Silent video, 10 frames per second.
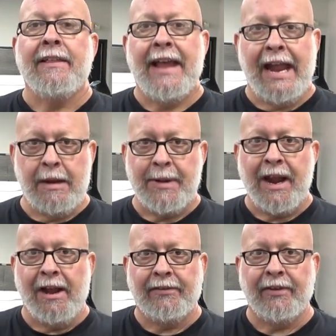the
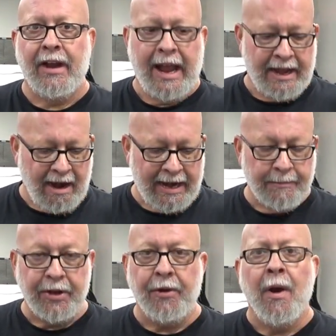ABS and
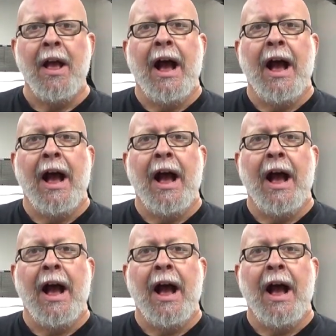IMU.